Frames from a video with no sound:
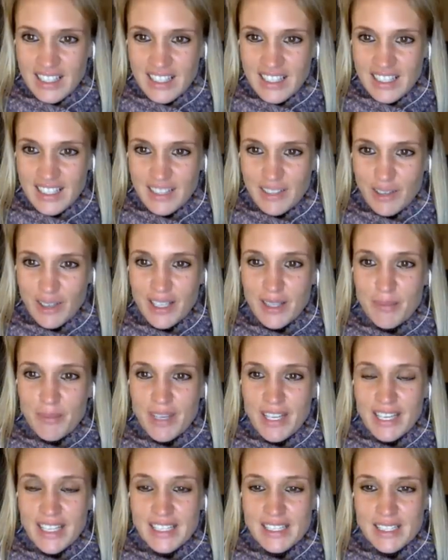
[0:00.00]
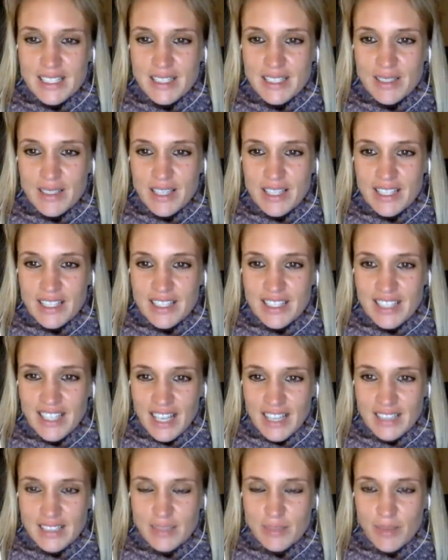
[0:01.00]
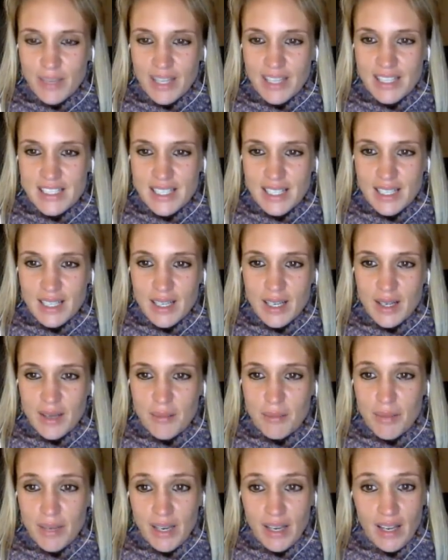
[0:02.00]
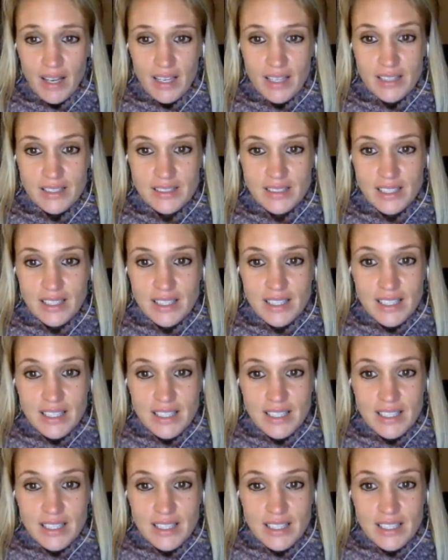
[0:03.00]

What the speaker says: No one can be enlightened by eating bananas.